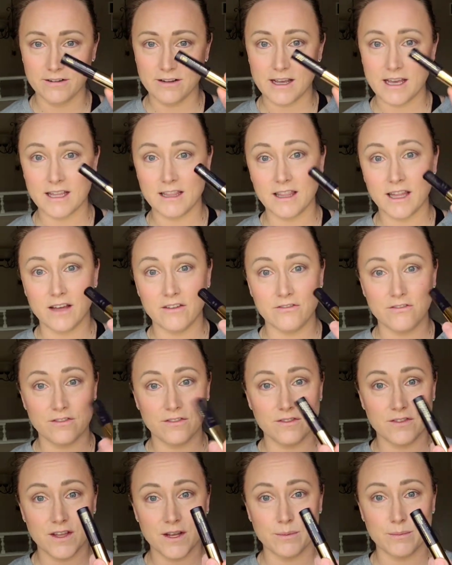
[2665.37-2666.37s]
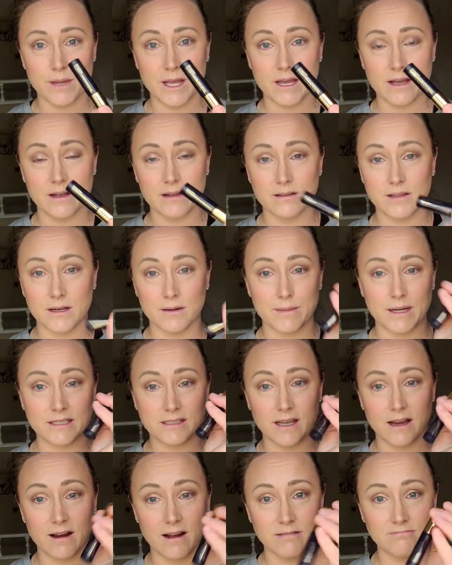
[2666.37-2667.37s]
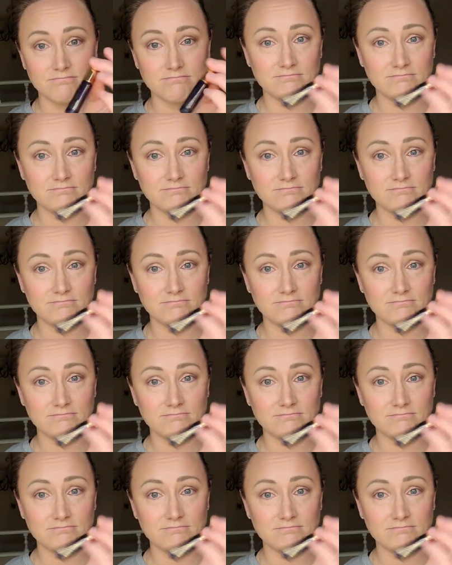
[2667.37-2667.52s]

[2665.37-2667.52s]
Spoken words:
I love their mascara.